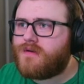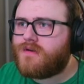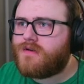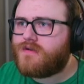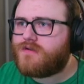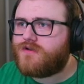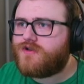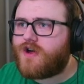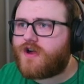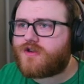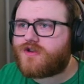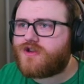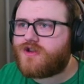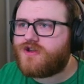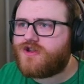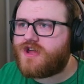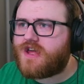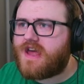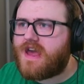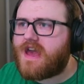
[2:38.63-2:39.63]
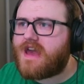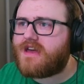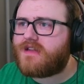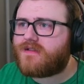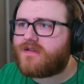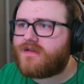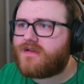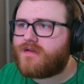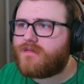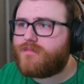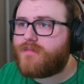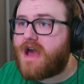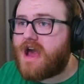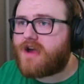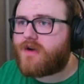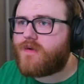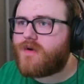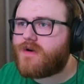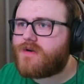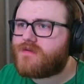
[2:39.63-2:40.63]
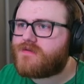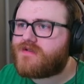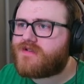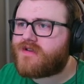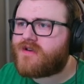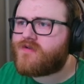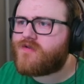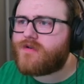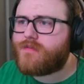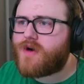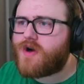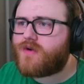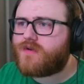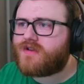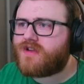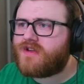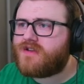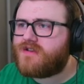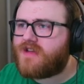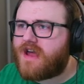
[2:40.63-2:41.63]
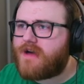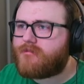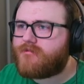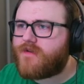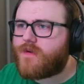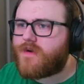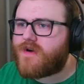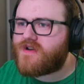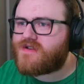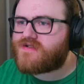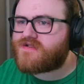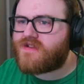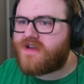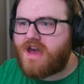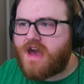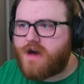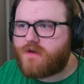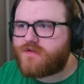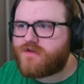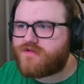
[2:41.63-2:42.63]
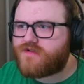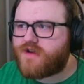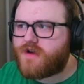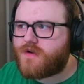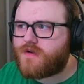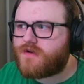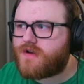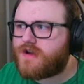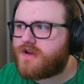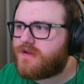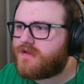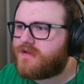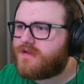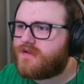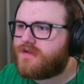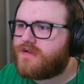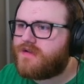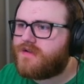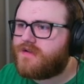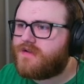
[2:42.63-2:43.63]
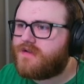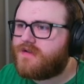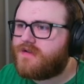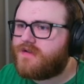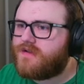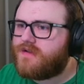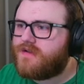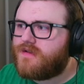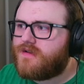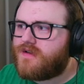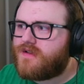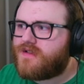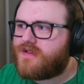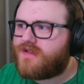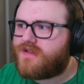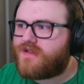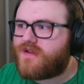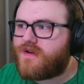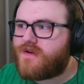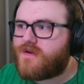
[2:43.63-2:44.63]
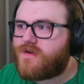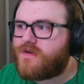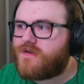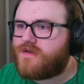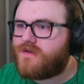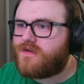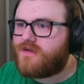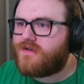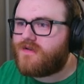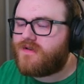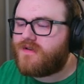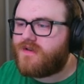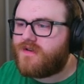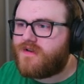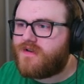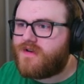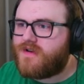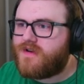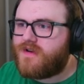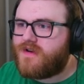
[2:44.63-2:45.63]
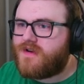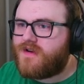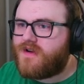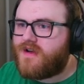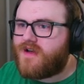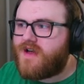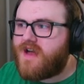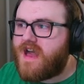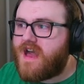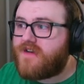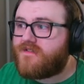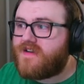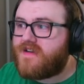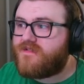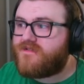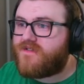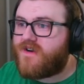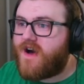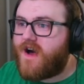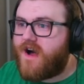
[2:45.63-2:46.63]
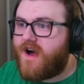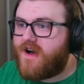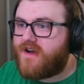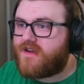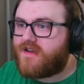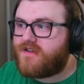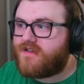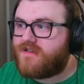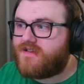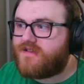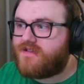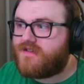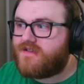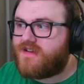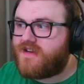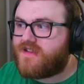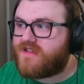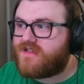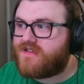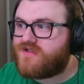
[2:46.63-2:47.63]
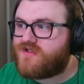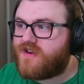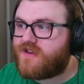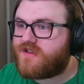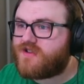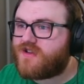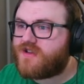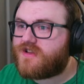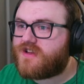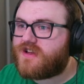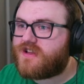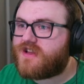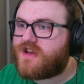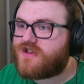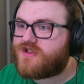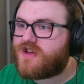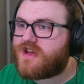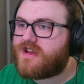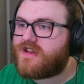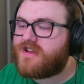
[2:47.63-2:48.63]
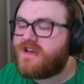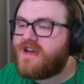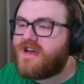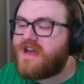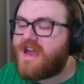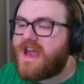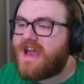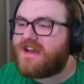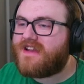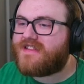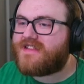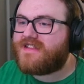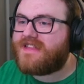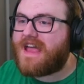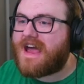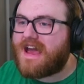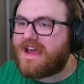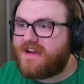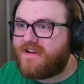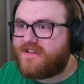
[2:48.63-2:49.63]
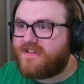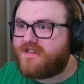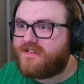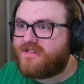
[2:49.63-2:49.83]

Junction G8, back roads, remote, damp forest, outer zone. So, heavy fog is the junction condition, and it's night.